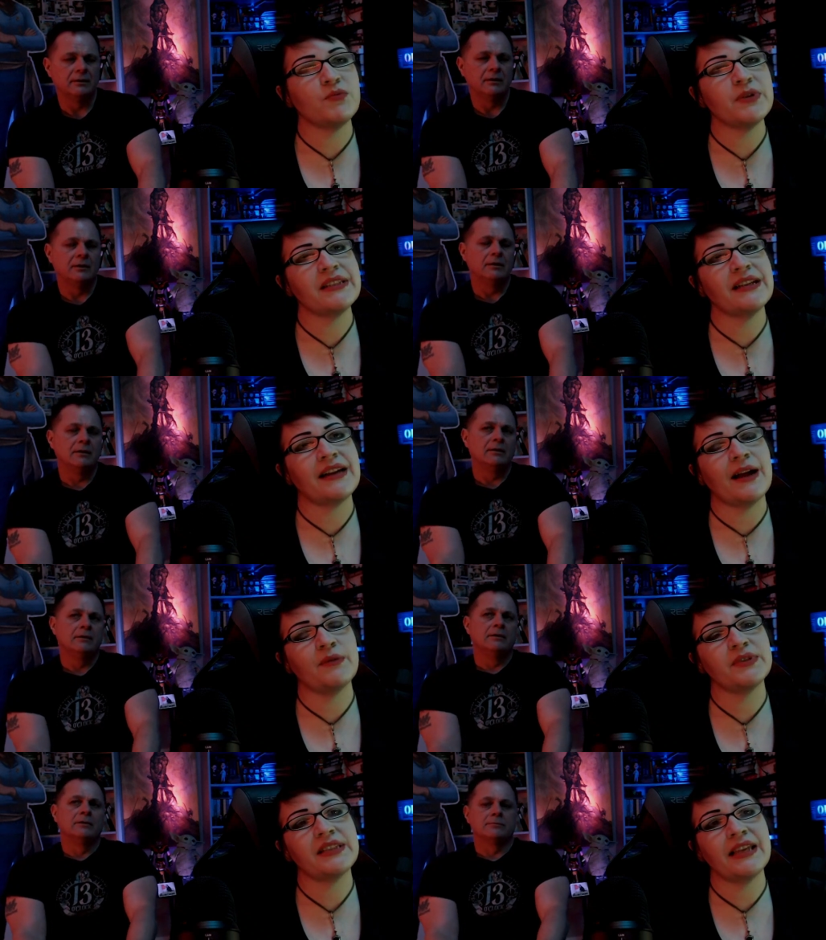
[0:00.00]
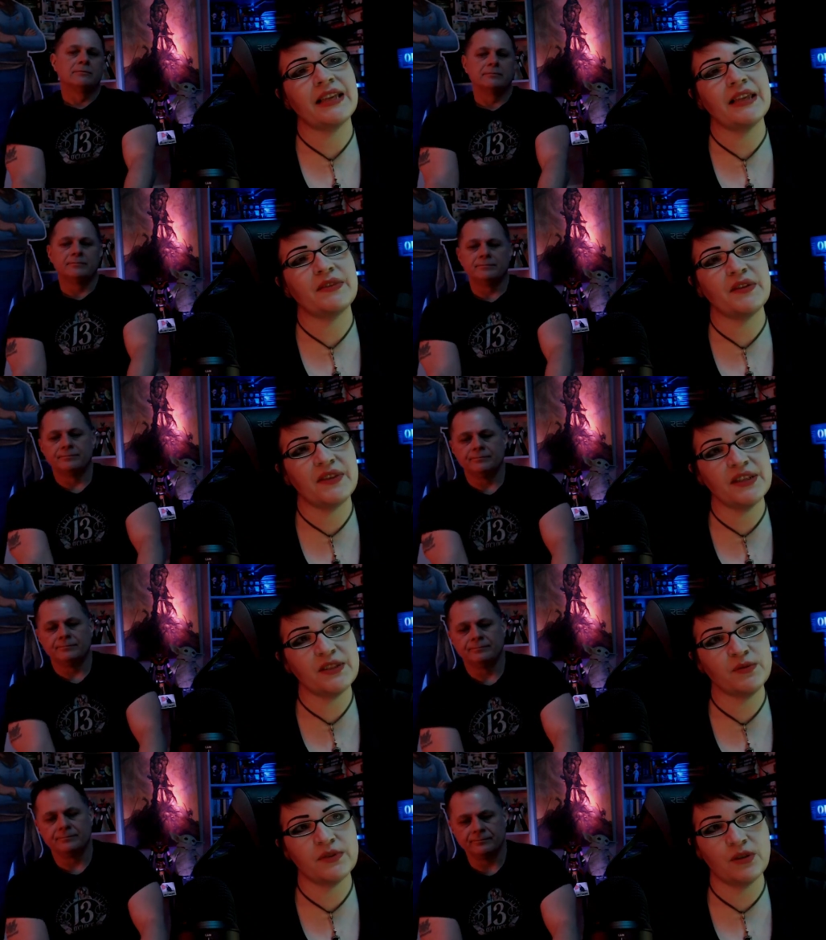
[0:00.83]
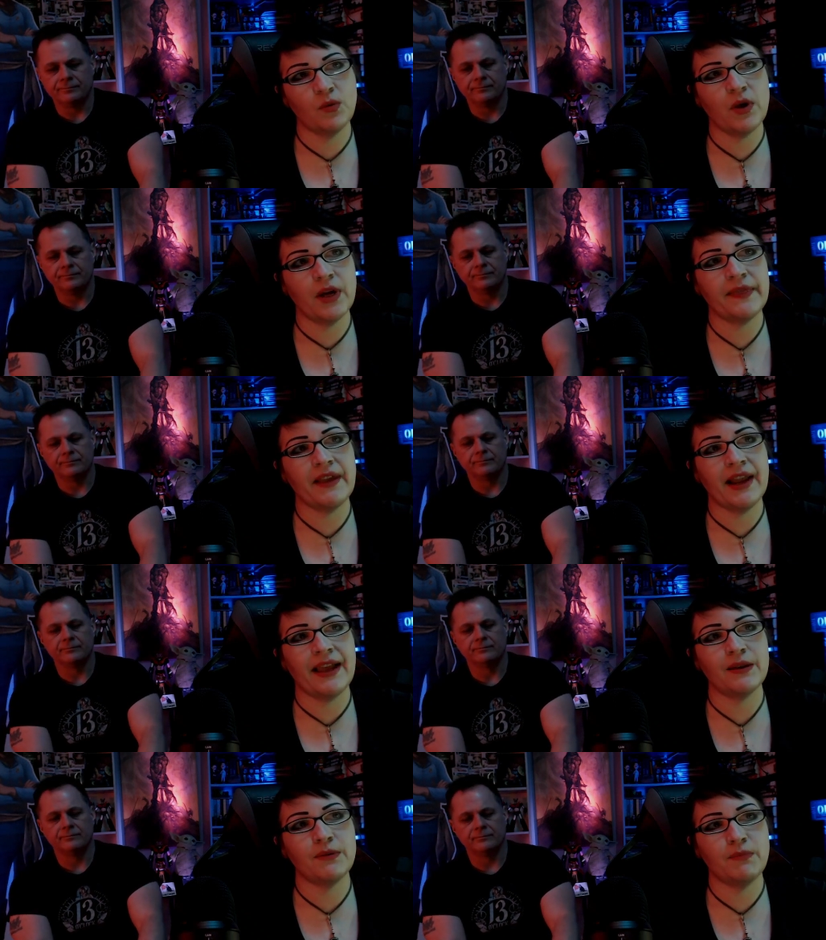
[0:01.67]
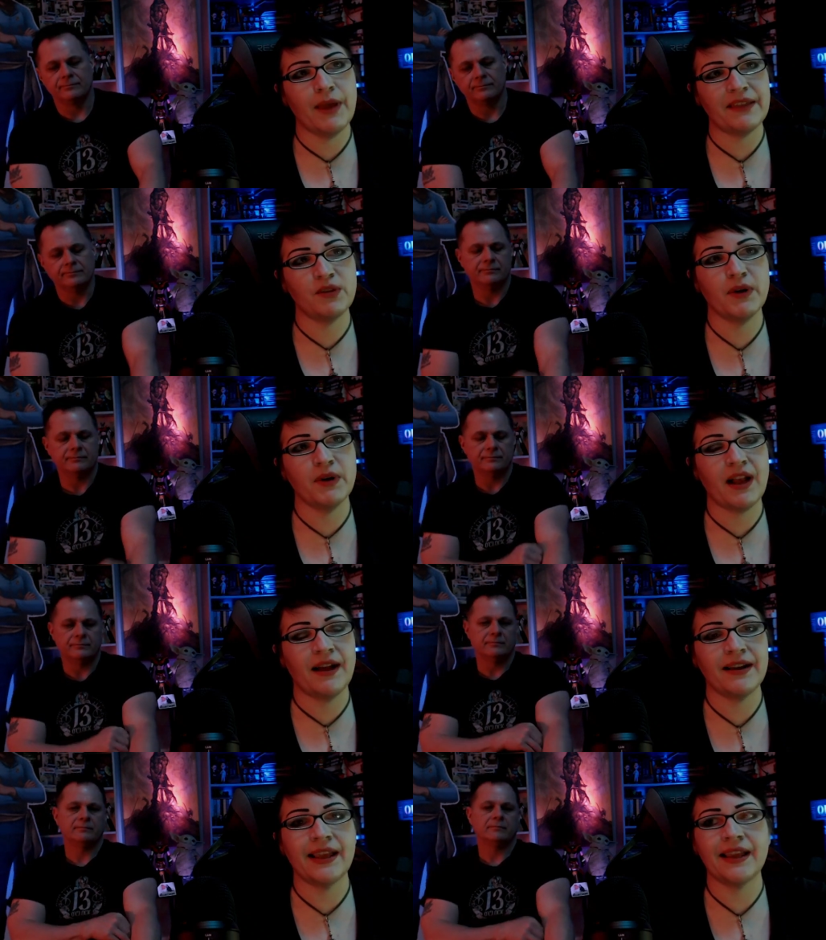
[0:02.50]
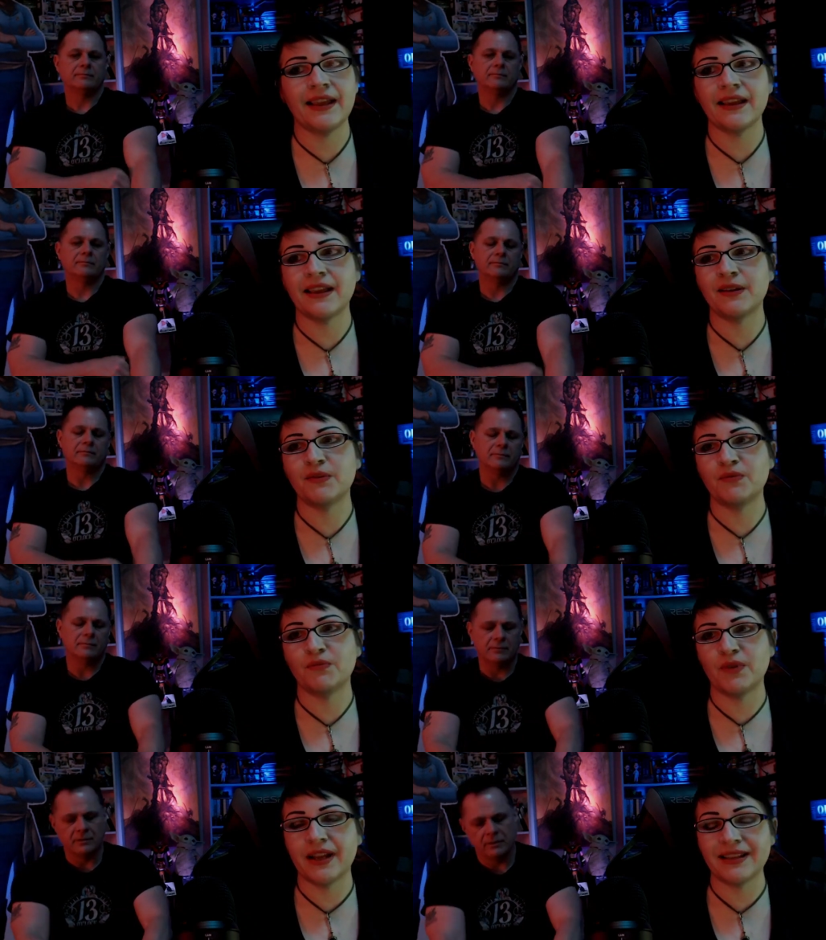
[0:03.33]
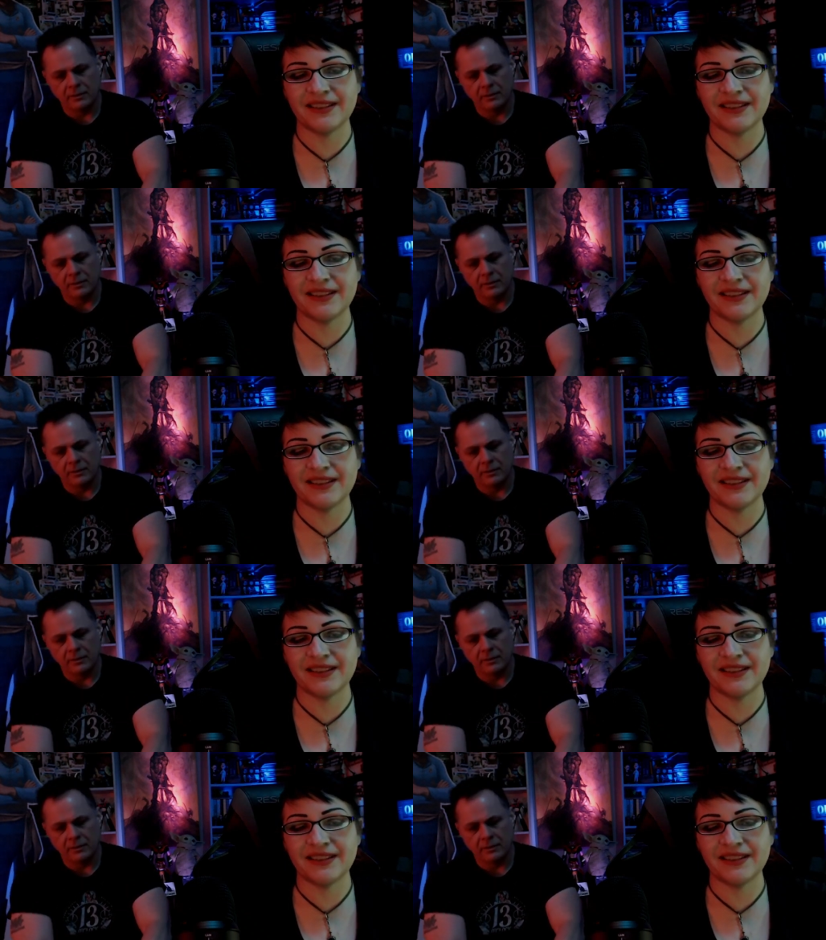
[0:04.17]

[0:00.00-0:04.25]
Speaker 1: reason, I was thinking that this was the one that had Matthew McConaughey and Renee